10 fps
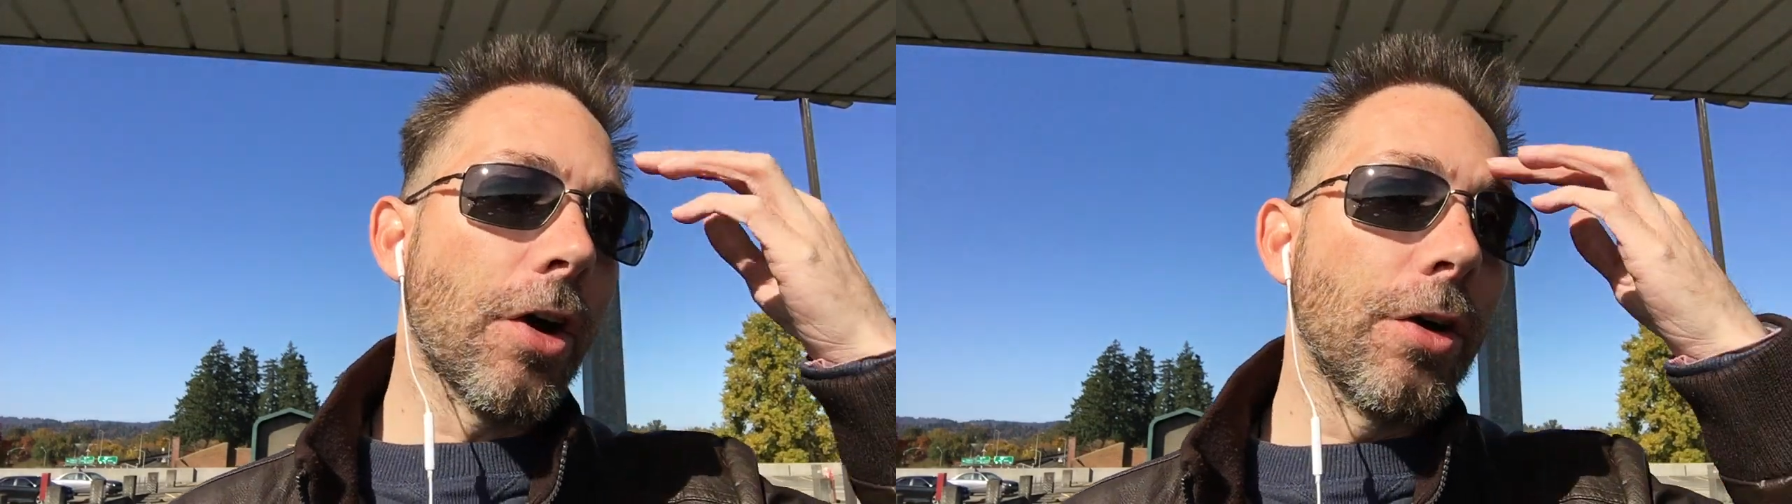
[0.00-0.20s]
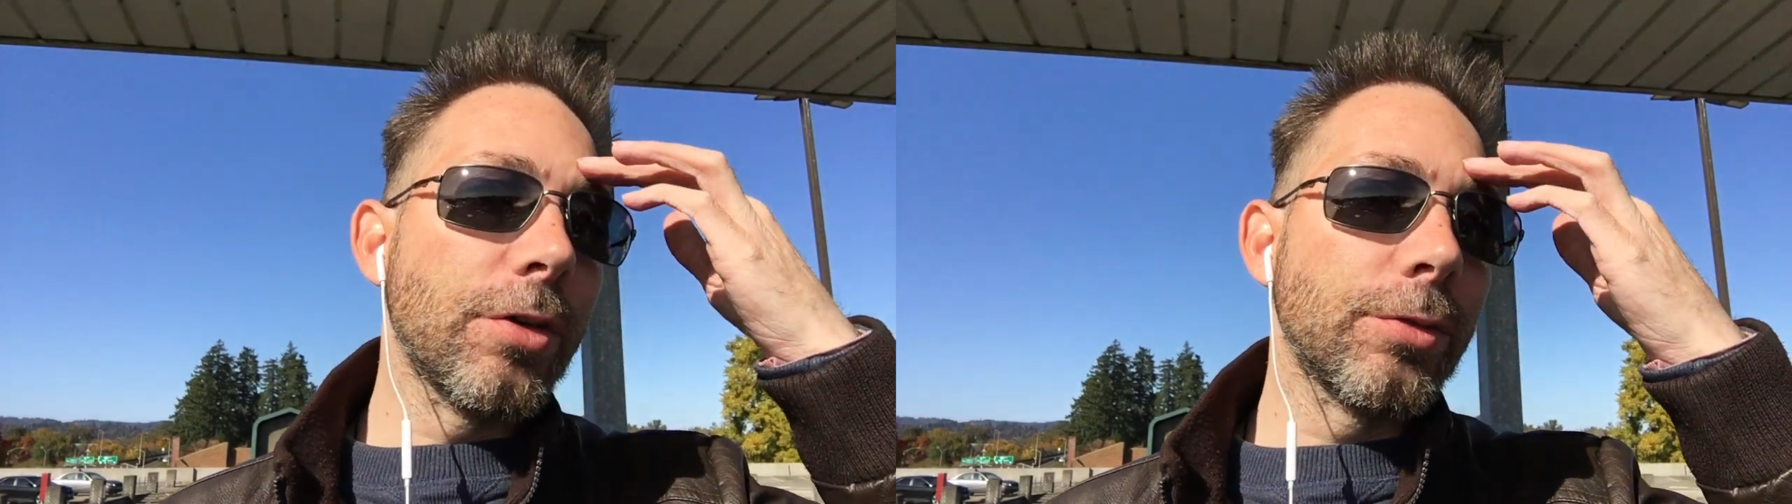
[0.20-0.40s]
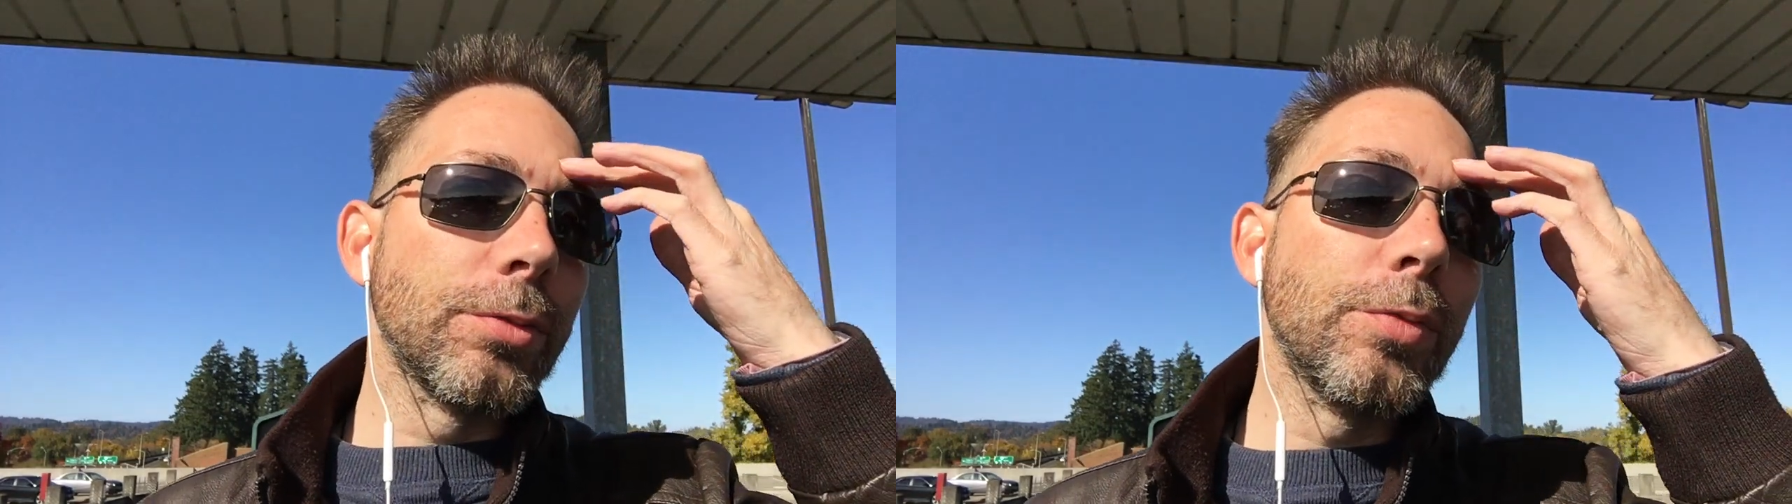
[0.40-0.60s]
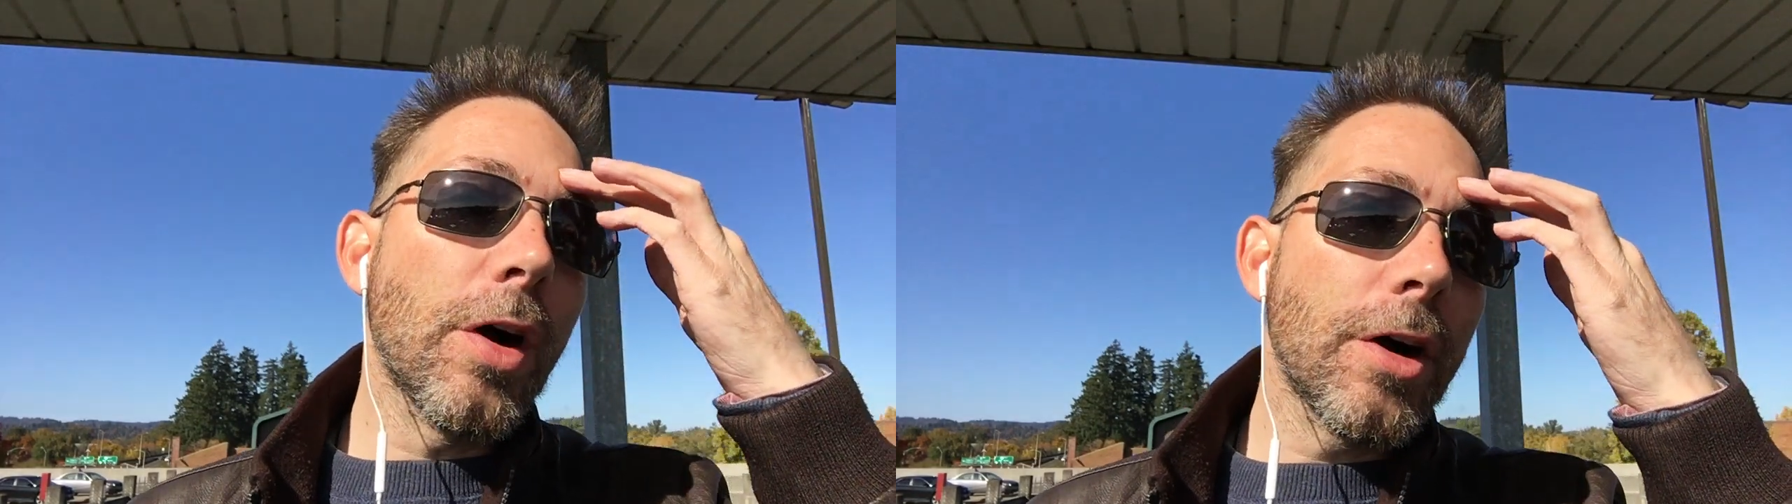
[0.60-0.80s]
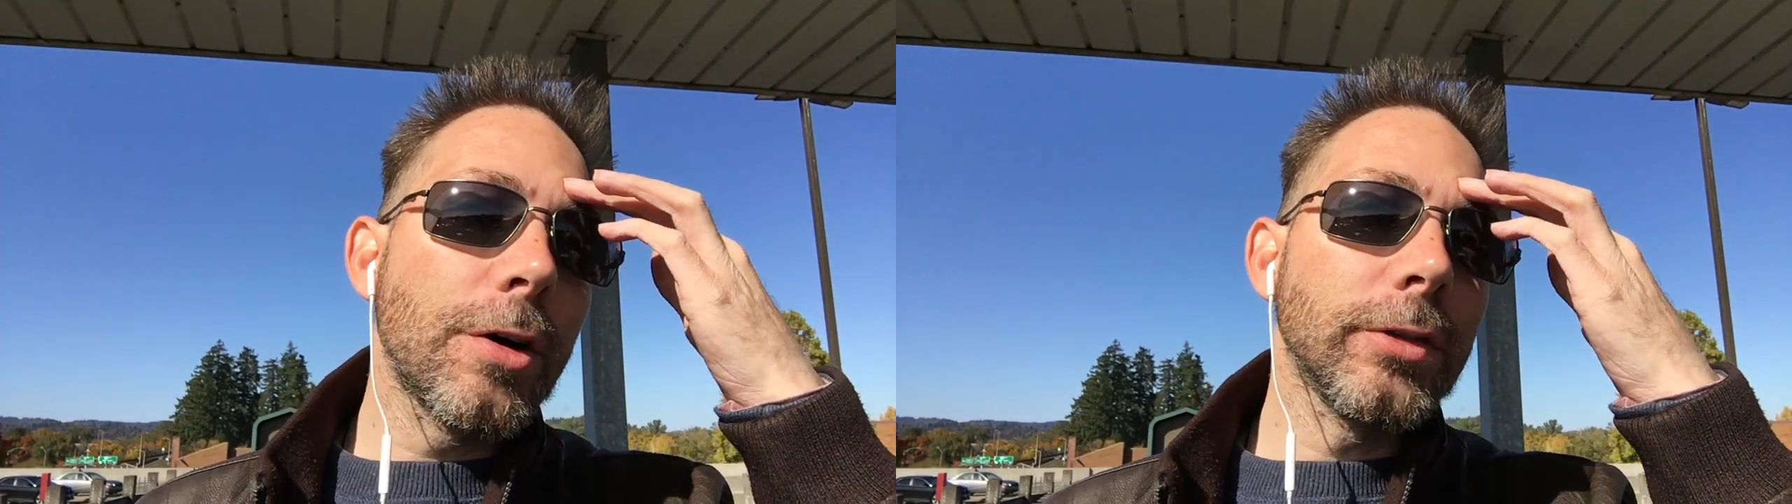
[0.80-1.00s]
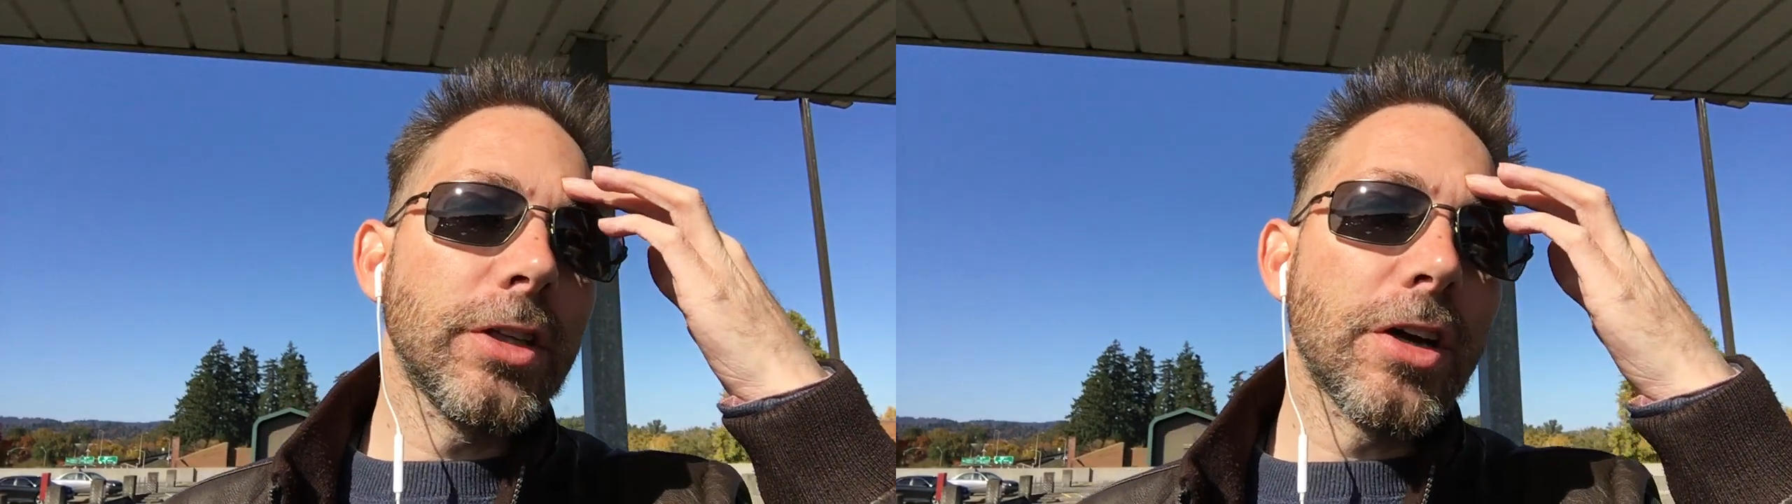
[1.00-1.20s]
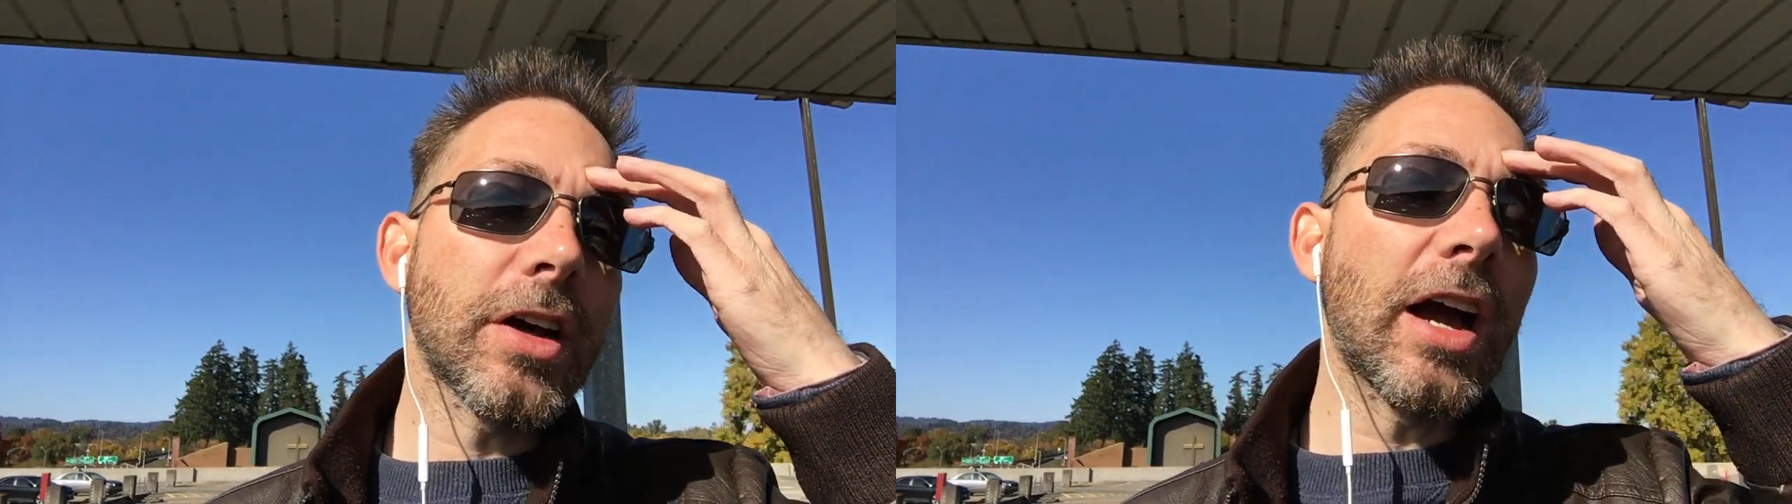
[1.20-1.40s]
oh, whoa, look,